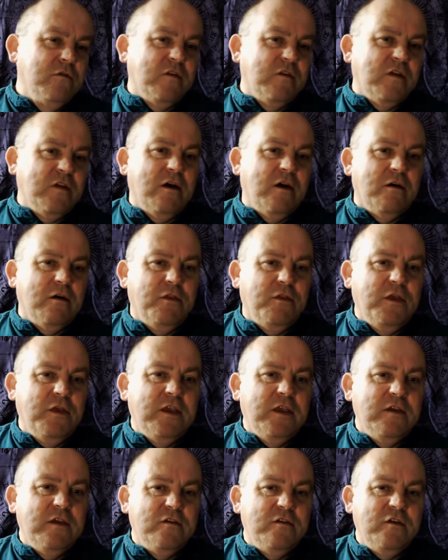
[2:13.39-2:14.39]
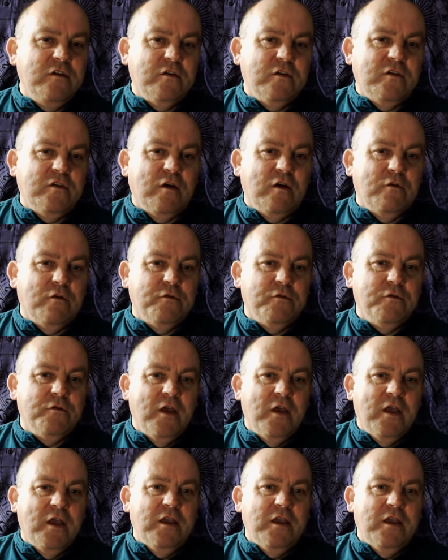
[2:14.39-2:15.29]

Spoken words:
start thinking to yourself